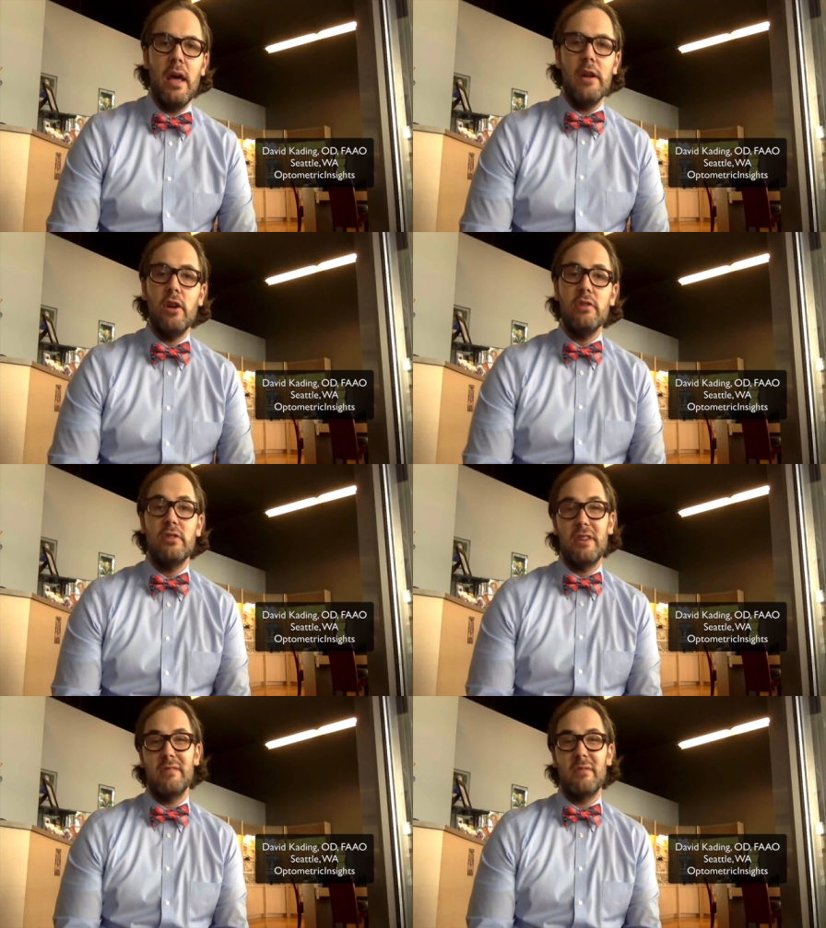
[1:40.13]
And it
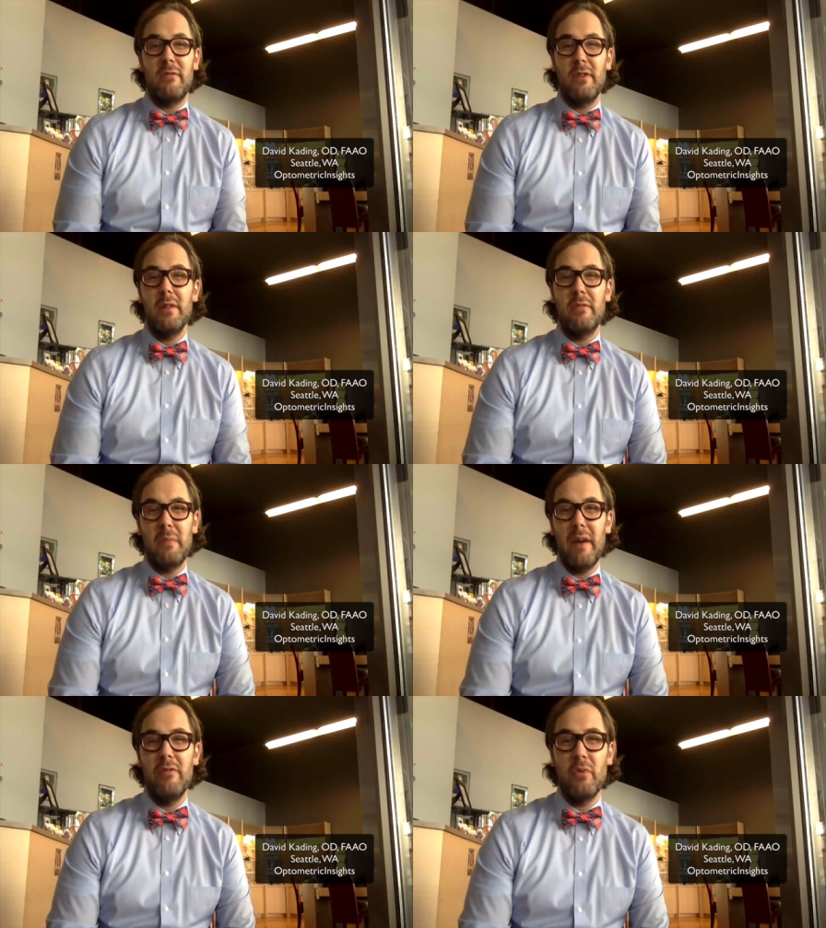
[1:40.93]
also gives them freedom
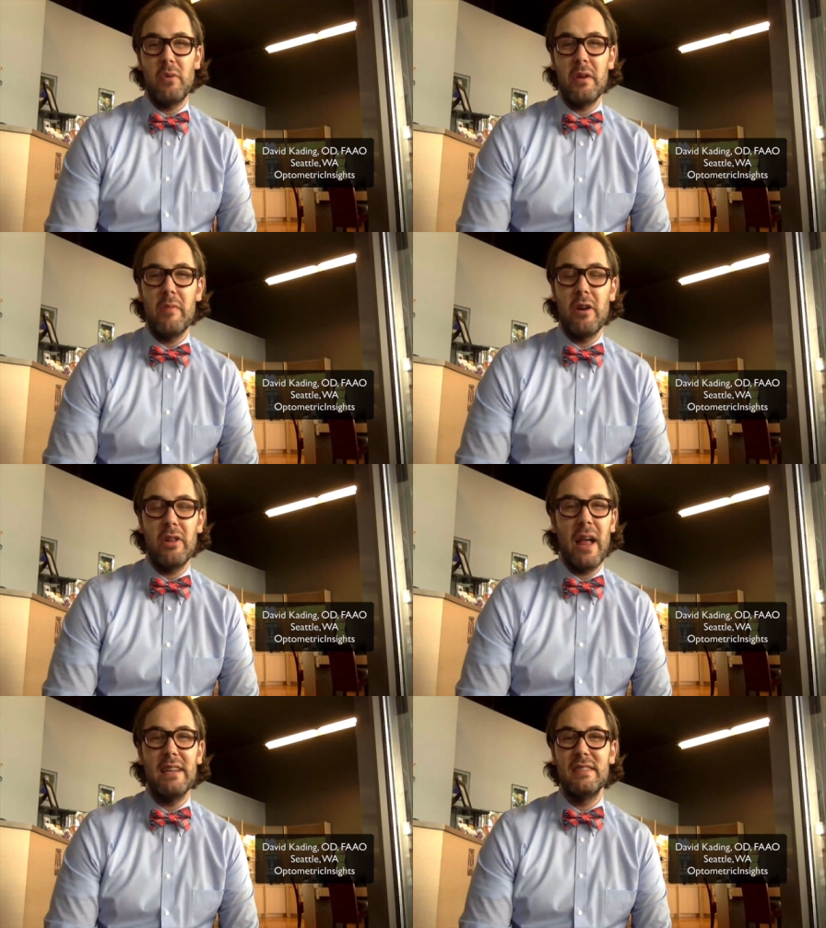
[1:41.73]
from having to worry
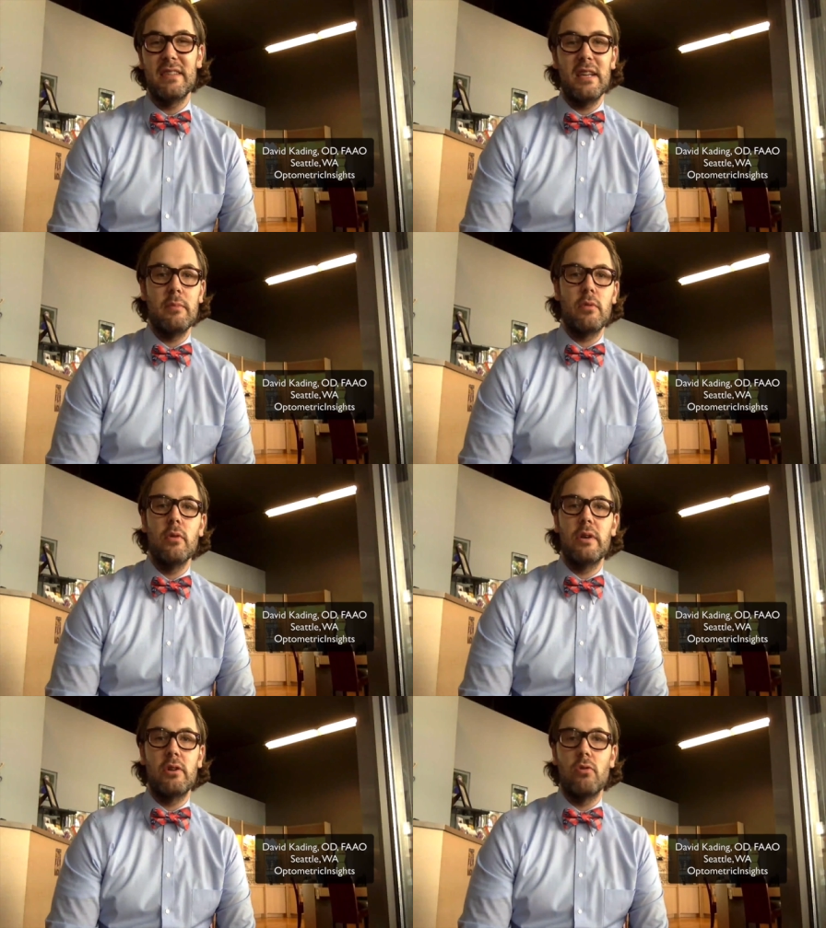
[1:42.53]
about glasses getting
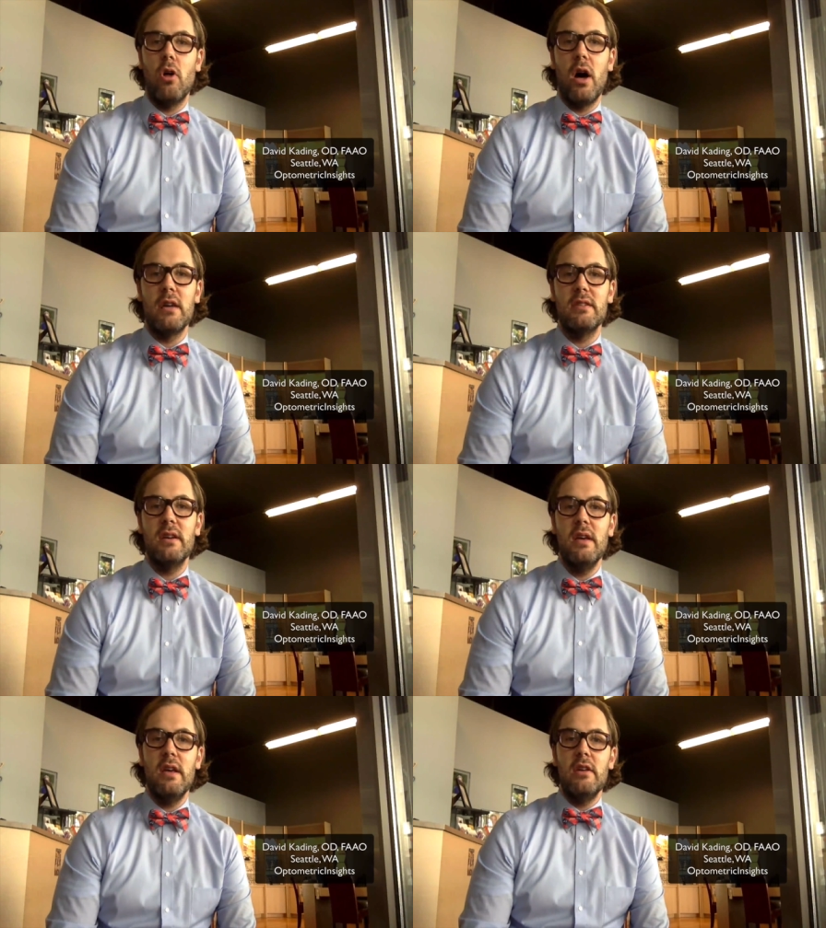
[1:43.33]
broken or lost.